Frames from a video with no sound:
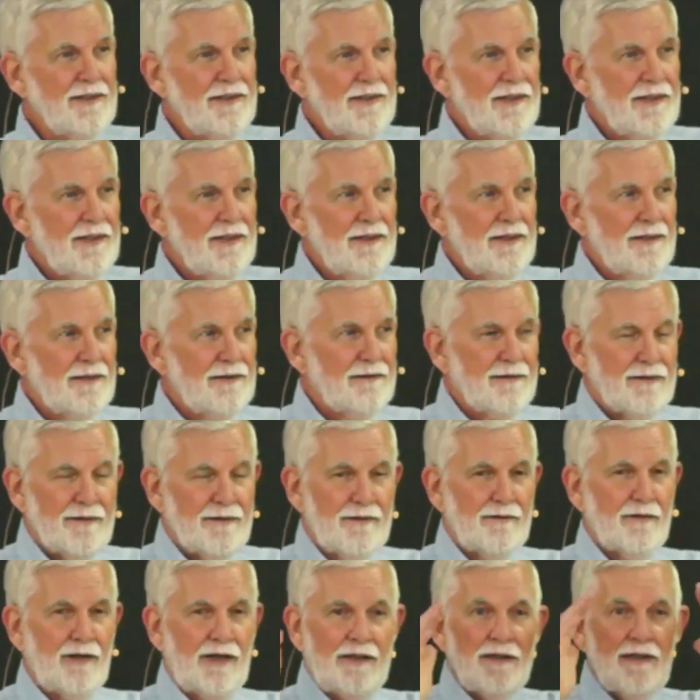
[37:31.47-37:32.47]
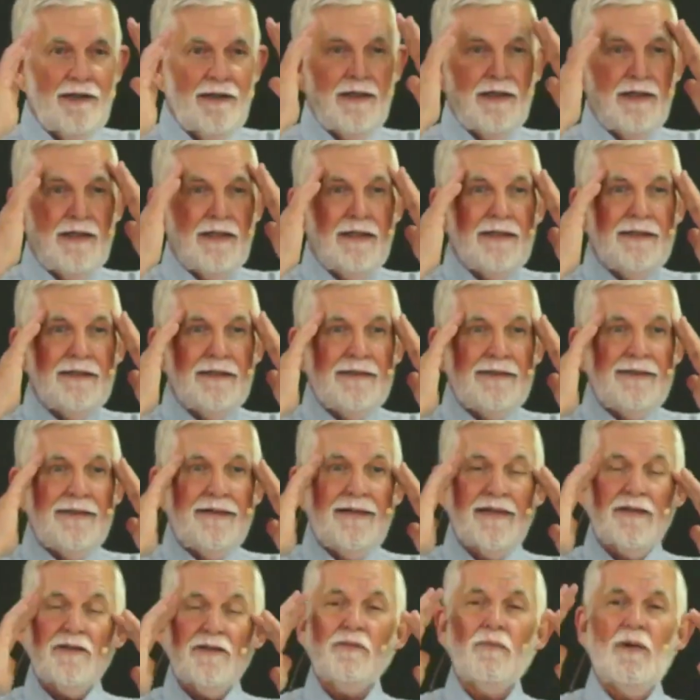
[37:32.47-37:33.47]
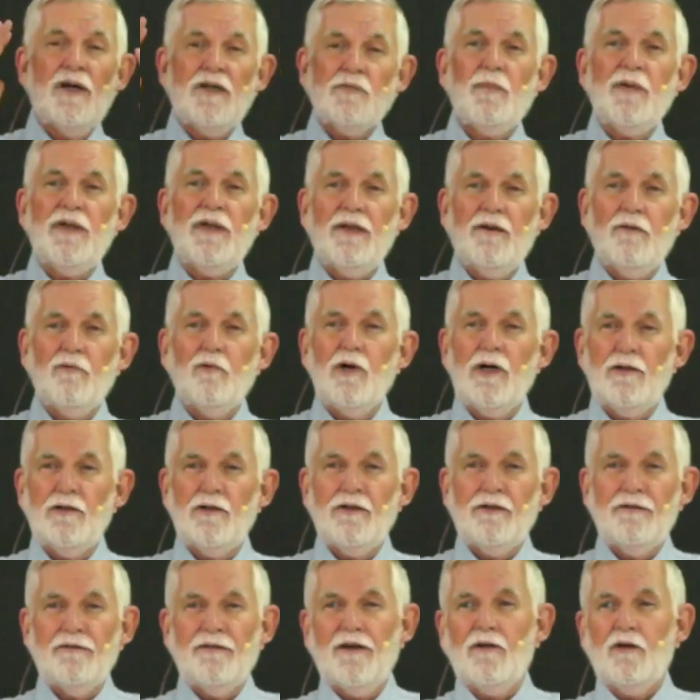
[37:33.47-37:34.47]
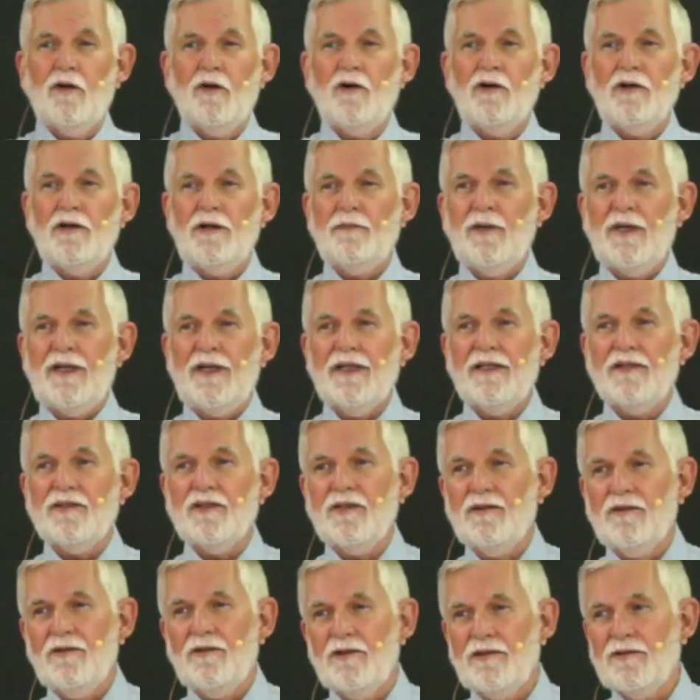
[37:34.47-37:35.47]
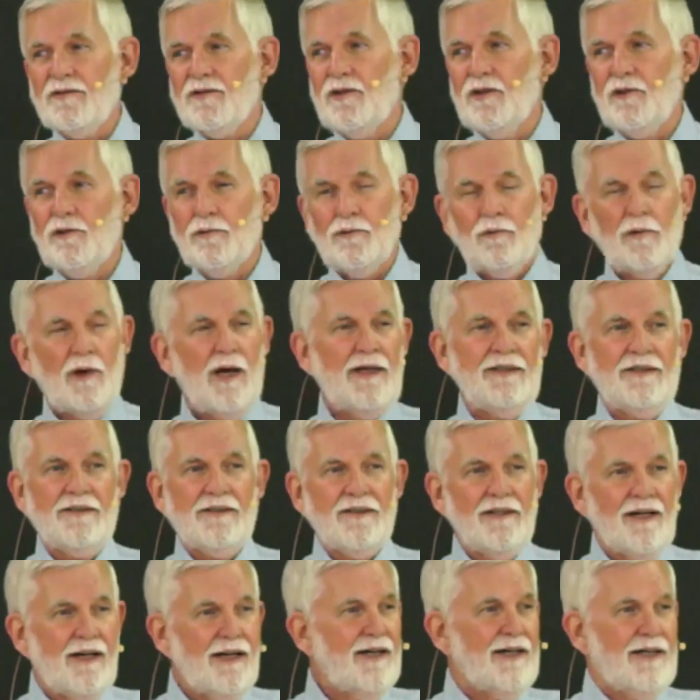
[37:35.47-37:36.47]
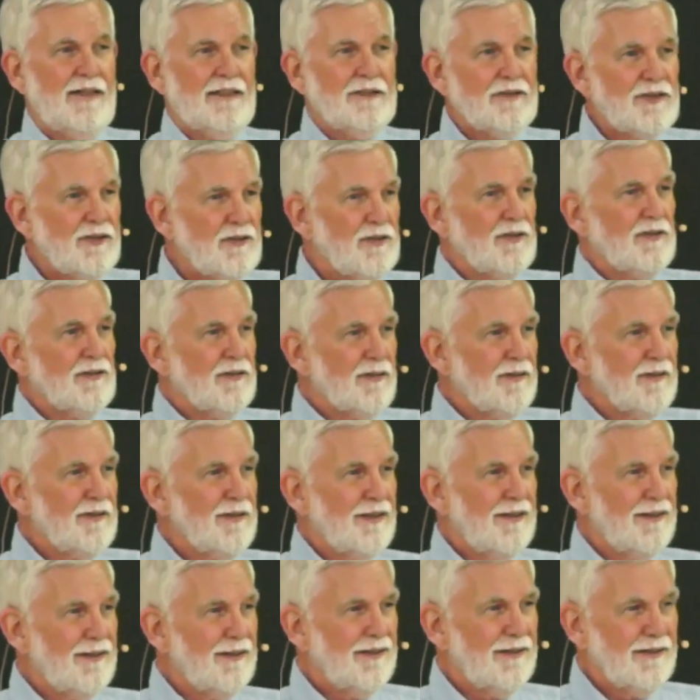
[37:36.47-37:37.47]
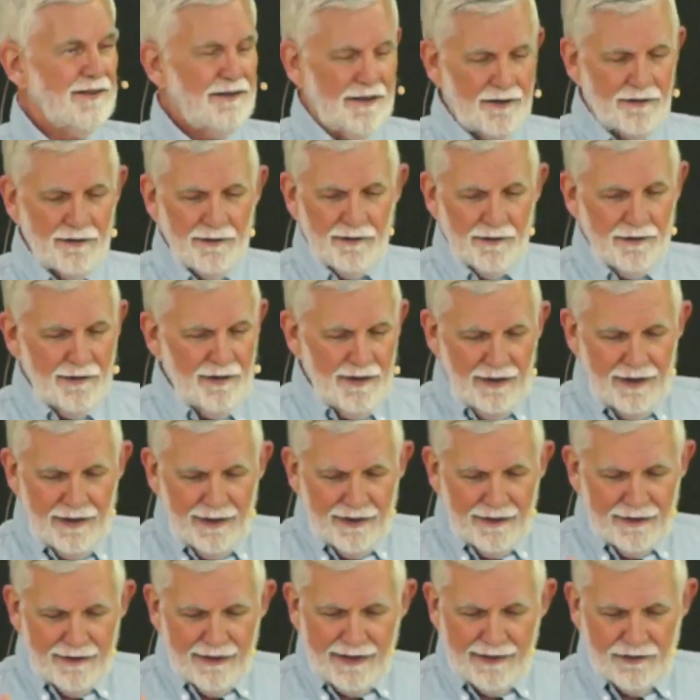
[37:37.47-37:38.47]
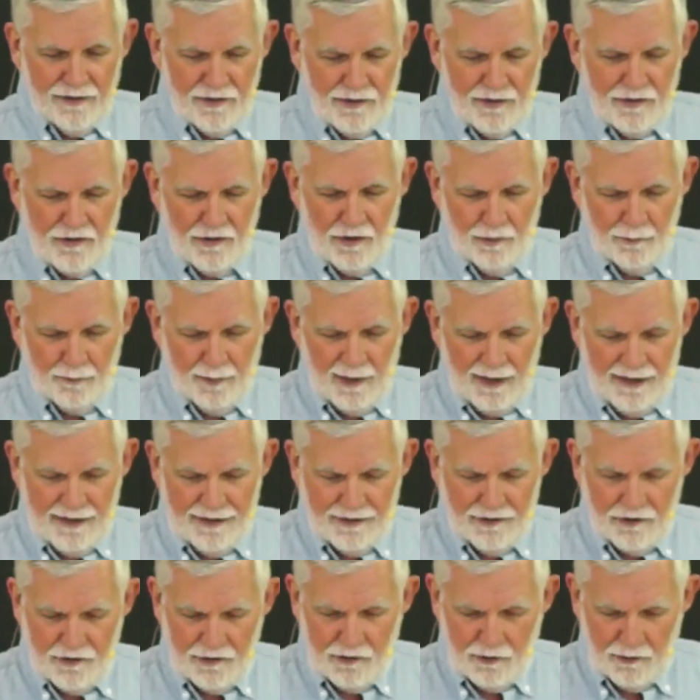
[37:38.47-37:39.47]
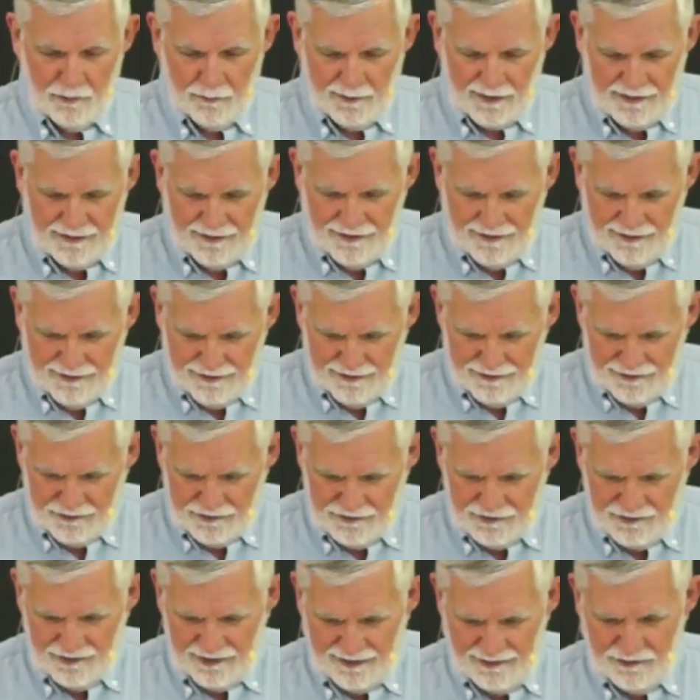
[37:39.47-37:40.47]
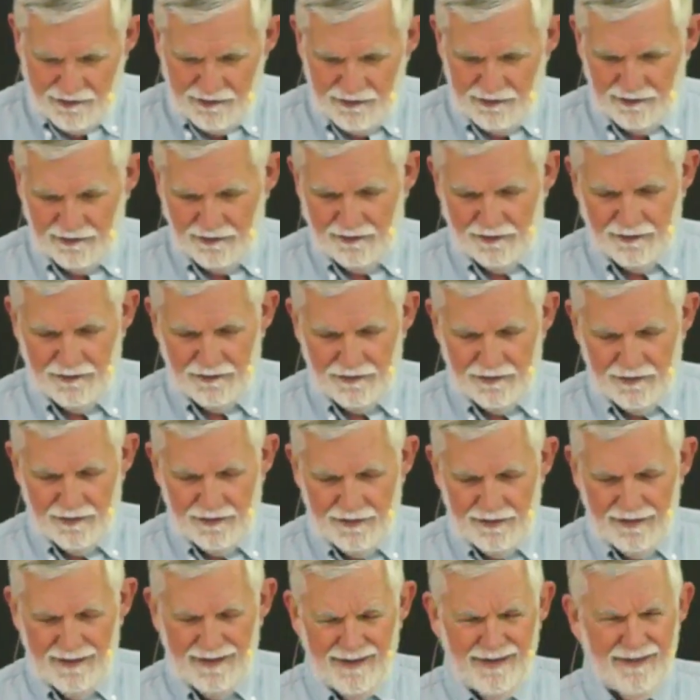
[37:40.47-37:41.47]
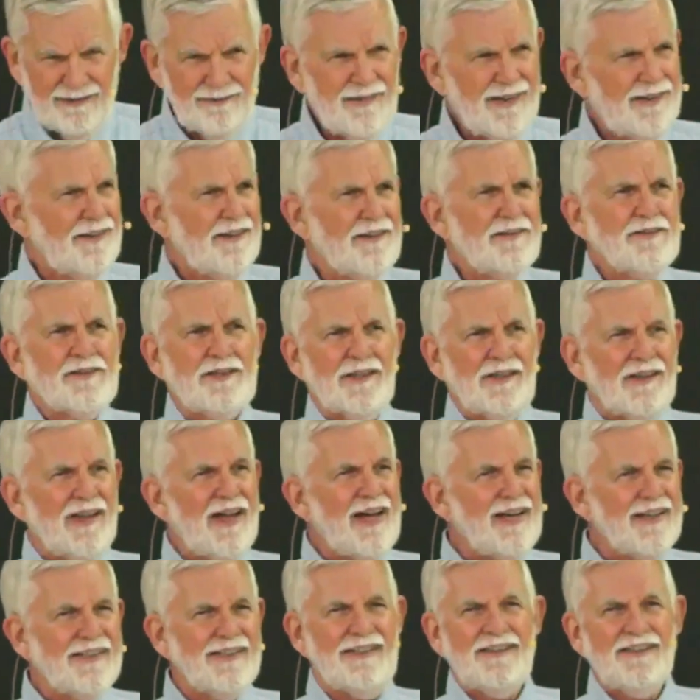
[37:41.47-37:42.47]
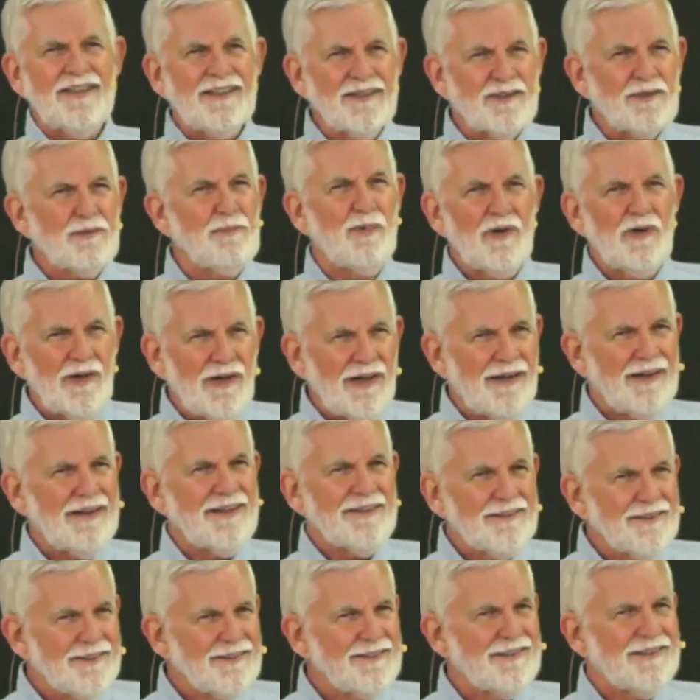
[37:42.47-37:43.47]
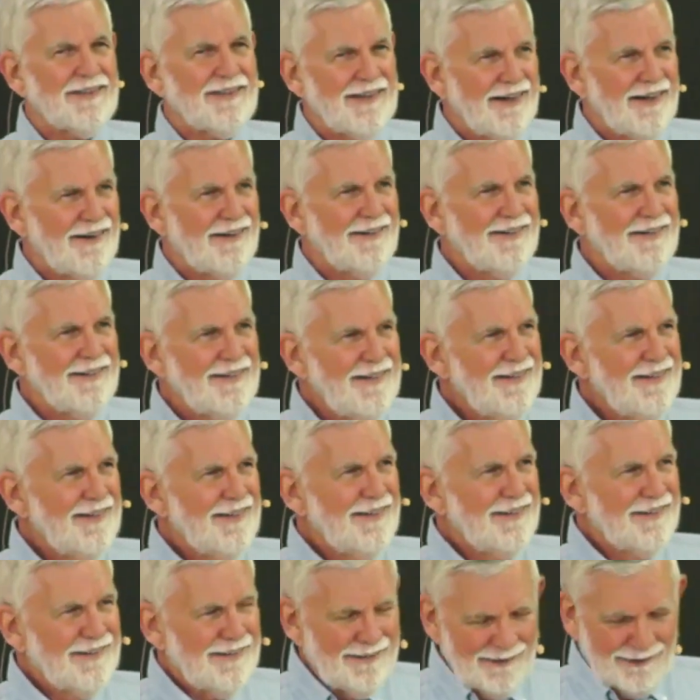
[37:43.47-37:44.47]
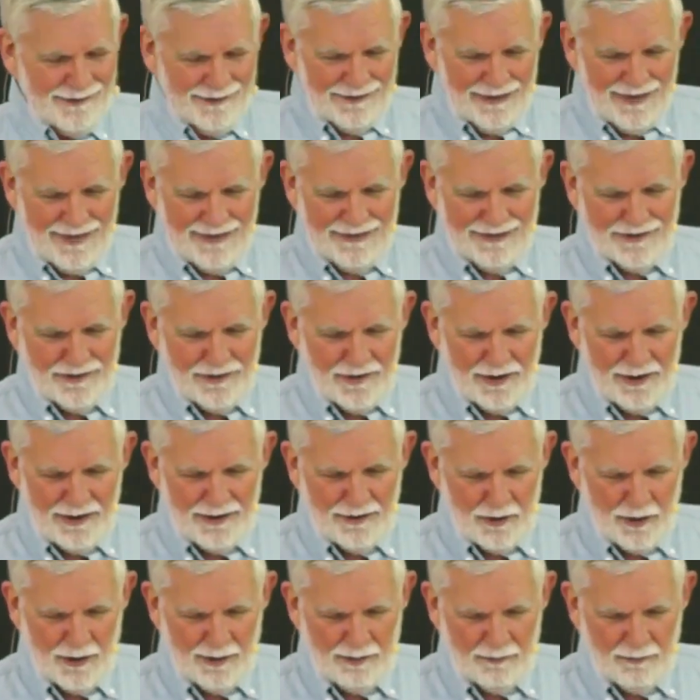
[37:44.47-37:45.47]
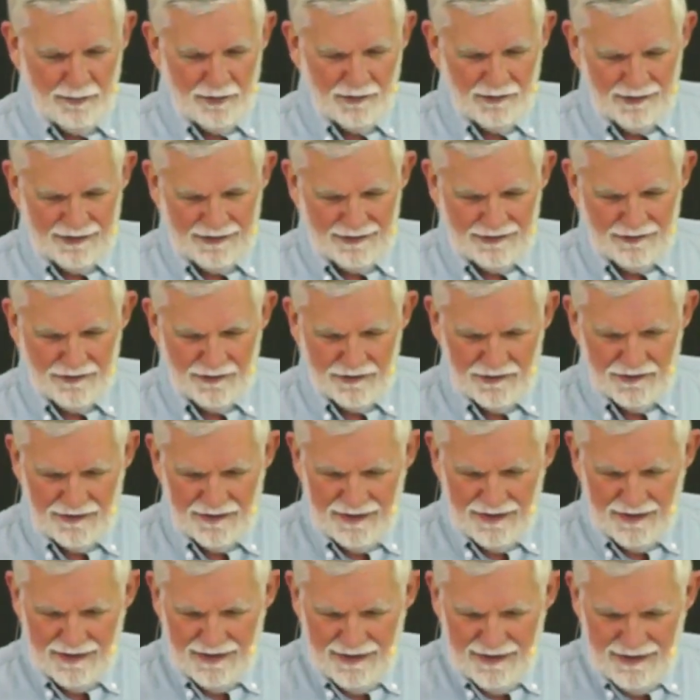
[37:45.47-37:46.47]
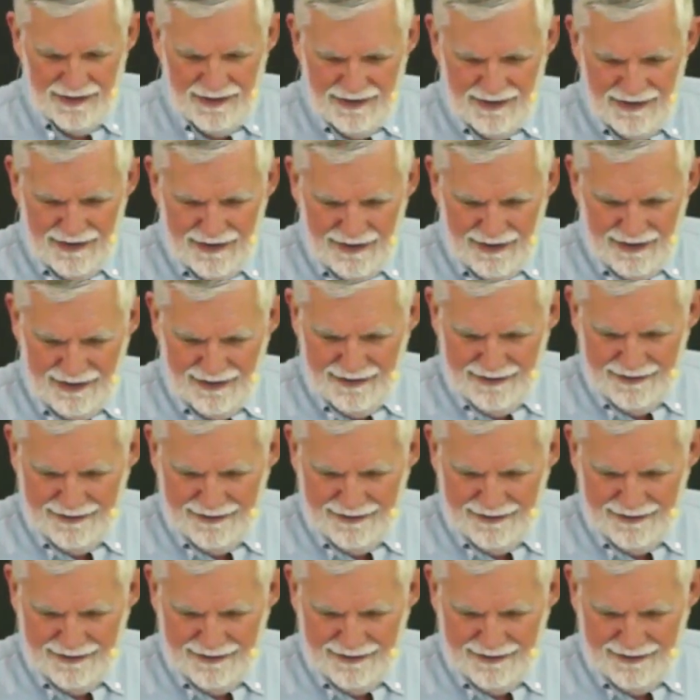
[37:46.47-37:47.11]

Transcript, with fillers: You know, this must be the will of the Lord because it looks so right to us. You know, they just go by human senses. Well, there's a lot in this book, isn't there? You know, a lot of teaching points. Uh,